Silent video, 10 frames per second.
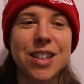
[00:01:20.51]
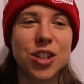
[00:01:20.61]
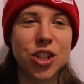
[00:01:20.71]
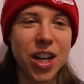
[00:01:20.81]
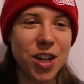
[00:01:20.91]

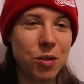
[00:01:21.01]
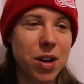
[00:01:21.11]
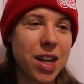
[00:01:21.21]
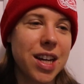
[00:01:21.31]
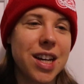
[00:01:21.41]

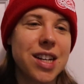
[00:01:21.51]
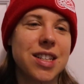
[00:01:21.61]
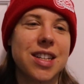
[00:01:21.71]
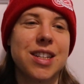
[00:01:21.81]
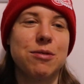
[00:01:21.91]
January
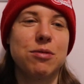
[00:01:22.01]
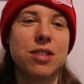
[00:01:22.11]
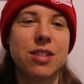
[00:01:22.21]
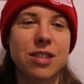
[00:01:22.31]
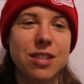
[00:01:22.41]
hit, and it
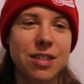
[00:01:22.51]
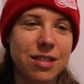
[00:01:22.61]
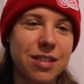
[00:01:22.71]
was,